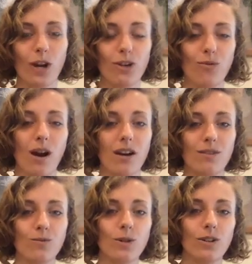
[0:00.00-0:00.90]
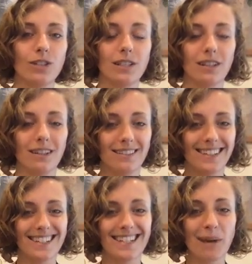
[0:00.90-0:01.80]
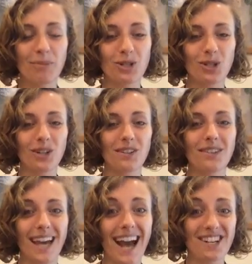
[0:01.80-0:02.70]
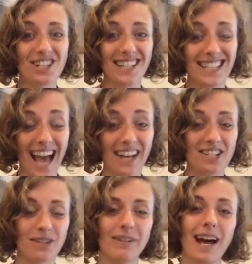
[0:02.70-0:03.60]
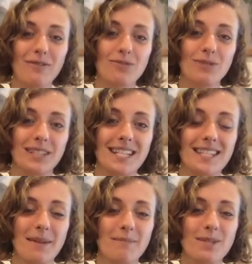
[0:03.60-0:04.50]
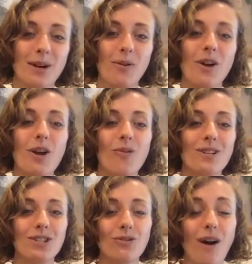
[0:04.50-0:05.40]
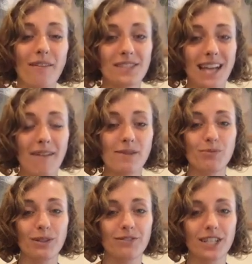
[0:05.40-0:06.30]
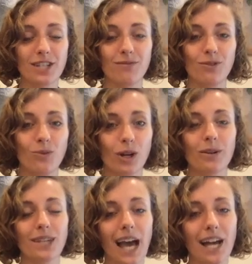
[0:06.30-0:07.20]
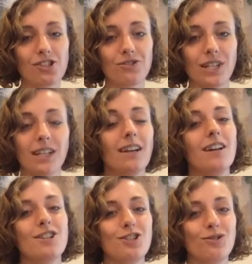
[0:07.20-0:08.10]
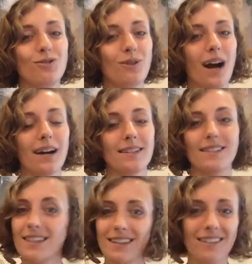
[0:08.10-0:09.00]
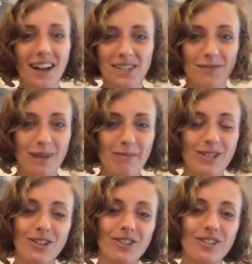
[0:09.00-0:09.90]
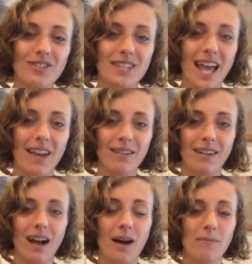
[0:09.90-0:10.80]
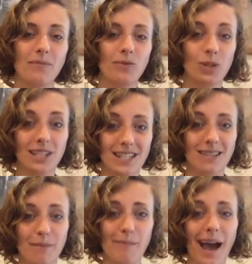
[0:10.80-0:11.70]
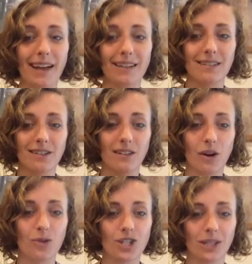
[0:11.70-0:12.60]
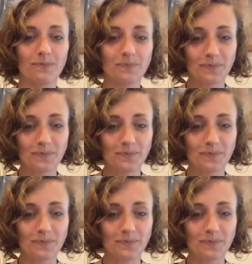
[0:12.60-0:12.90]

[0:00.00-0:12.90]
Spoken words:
you are in the world and the temperature, the hatchlings hatch and we have to release them. So we do often have the privilege, if you work with the hatchery, to see lots of baby turtles and release them back into the ocean.